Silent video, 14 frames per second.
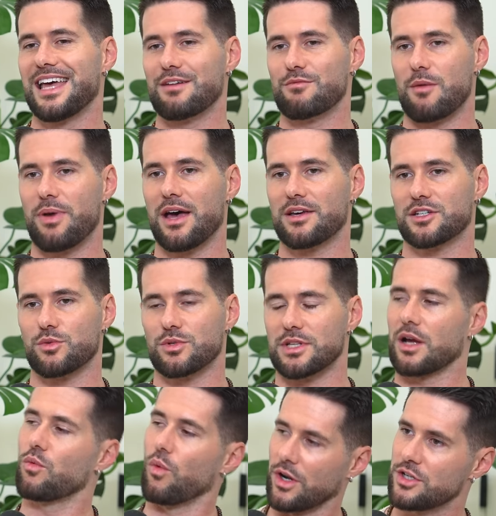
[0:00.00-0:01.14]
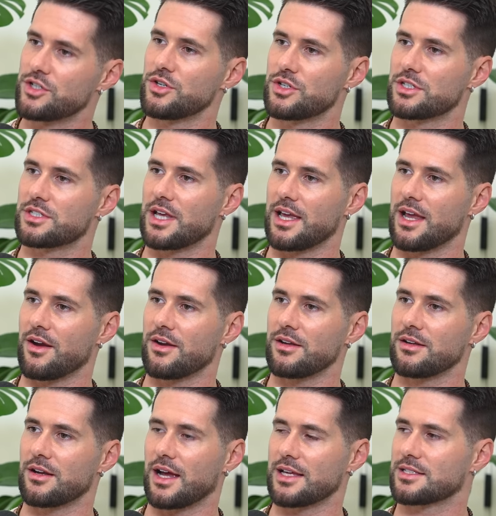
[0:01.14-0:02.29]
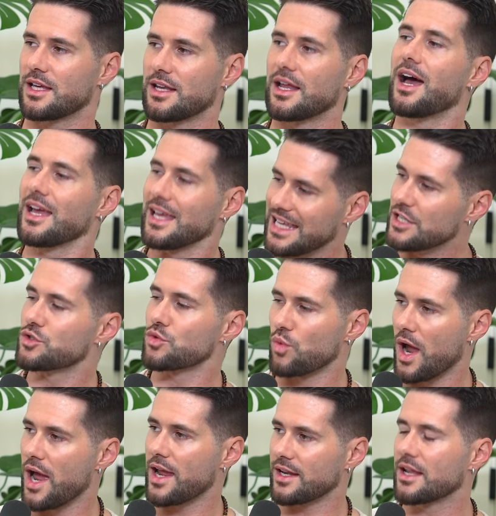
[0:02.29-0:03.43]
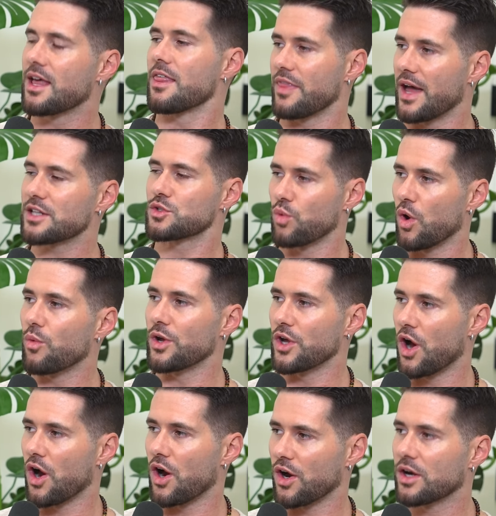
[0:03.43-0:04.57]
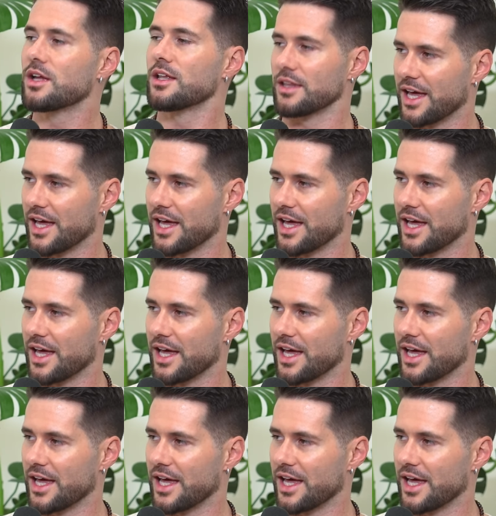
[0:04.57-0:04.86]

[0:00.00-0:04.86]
And my pastor was like, What did you just say, Aaron? I said, He's right. That's what we are.